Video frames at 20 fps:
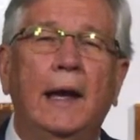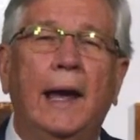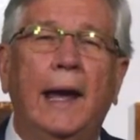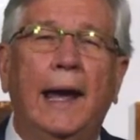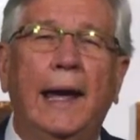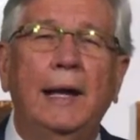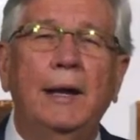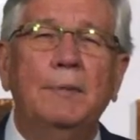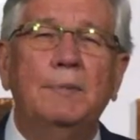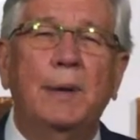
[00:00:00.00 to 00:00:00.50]

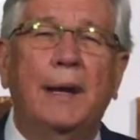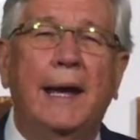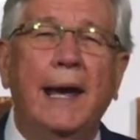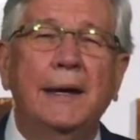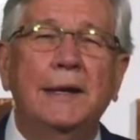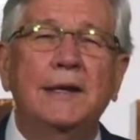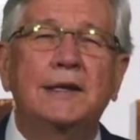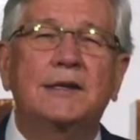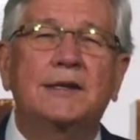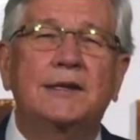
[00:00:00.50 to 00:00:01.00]
and he began
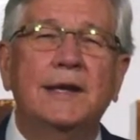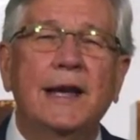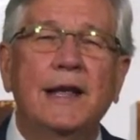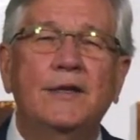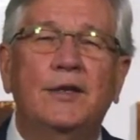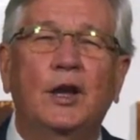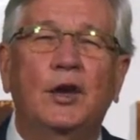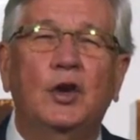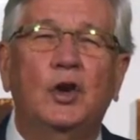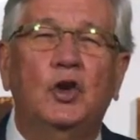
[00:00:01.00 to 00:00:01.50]
to see
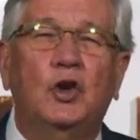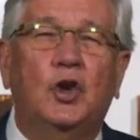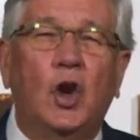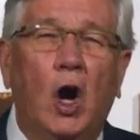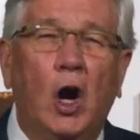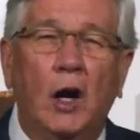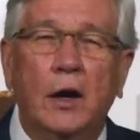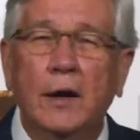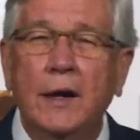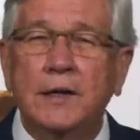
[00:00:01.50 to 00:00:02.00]
the
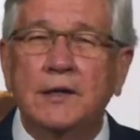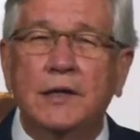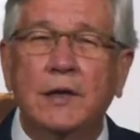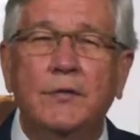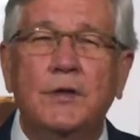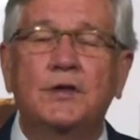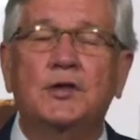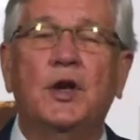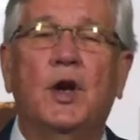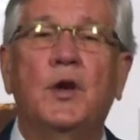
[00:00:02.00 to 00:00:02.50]
darkness of
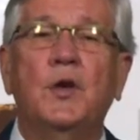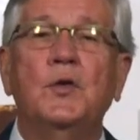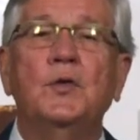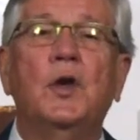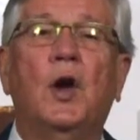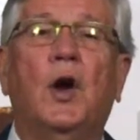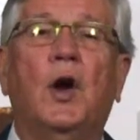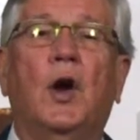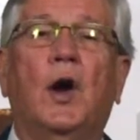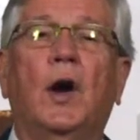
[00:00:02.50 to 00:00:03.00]
his own
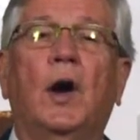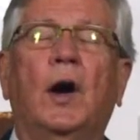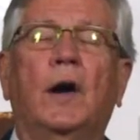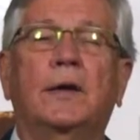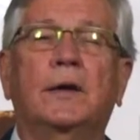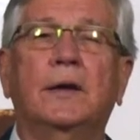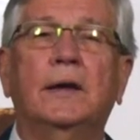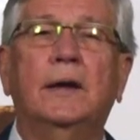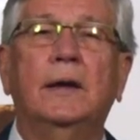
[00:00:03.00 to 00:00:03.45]
heart.